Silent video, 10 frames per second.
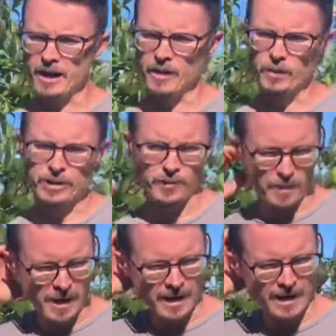When you
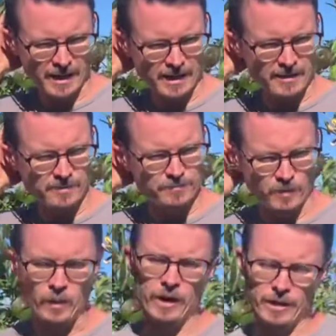buy it,
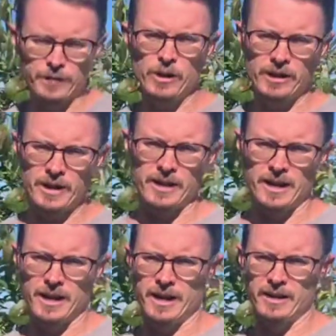well, if you look
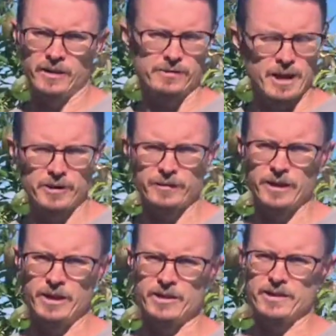online or other
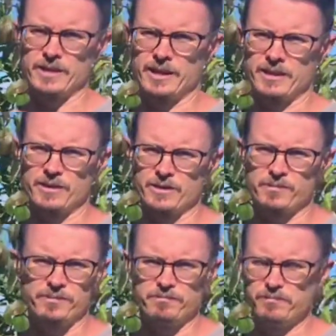videos and things, you'll
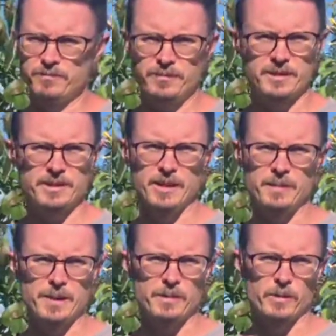see
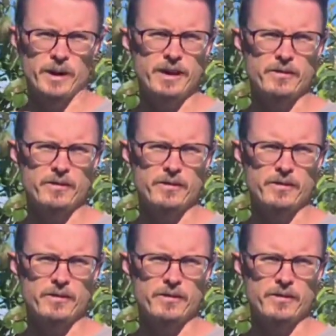people rave